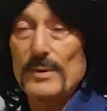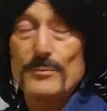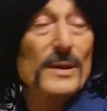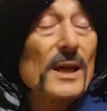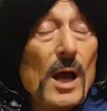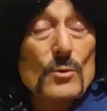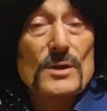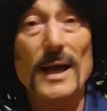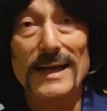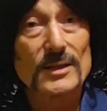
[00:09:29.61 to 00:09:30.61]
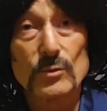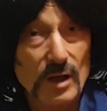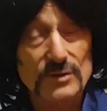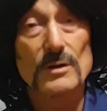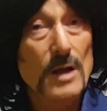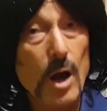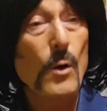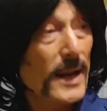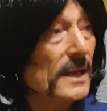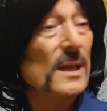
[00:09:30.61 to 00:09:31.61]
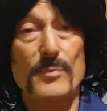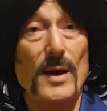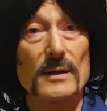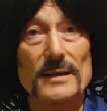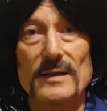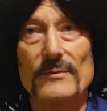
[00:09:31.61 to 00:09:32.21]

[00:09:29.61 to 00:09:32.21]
because I do not know anybody,